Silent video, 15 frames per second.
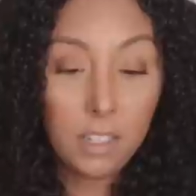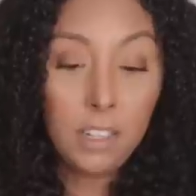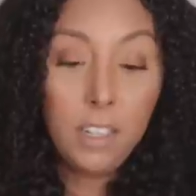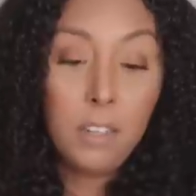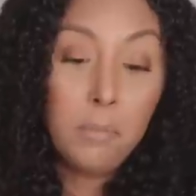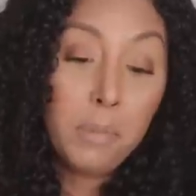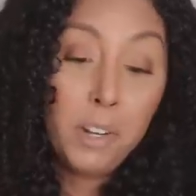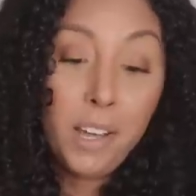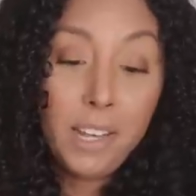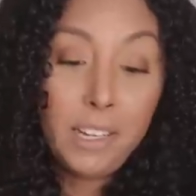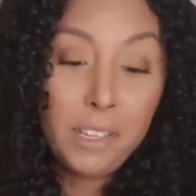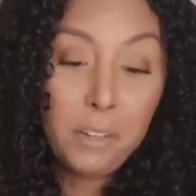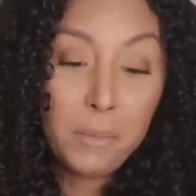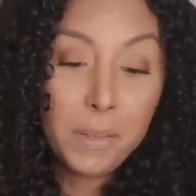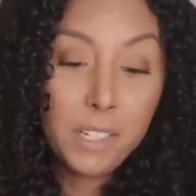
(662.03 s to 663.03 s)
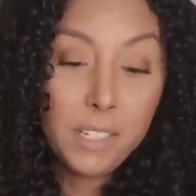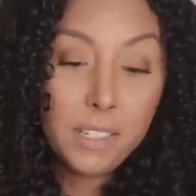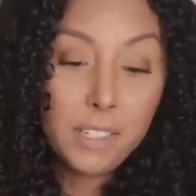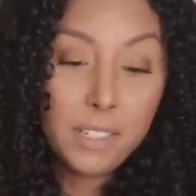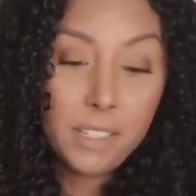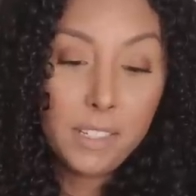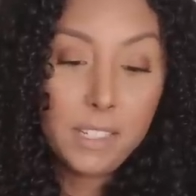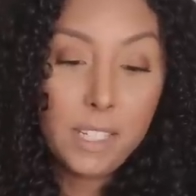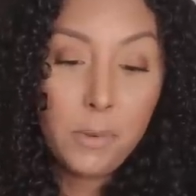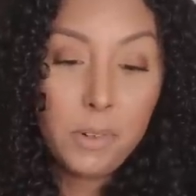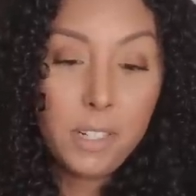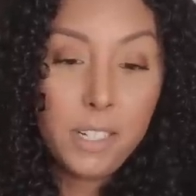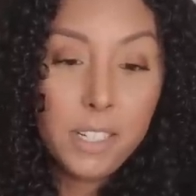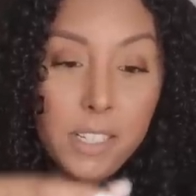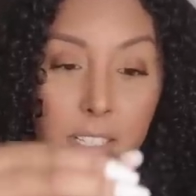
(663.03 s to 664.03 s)
um, but I'll add a little bit, see what
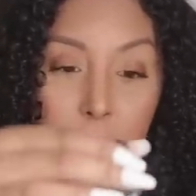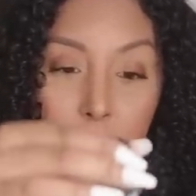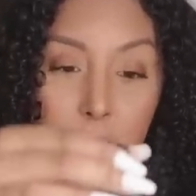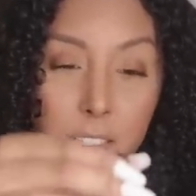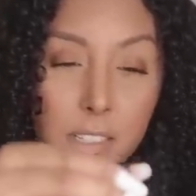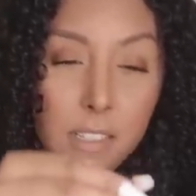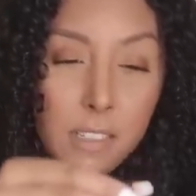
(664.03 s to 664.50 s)
it does.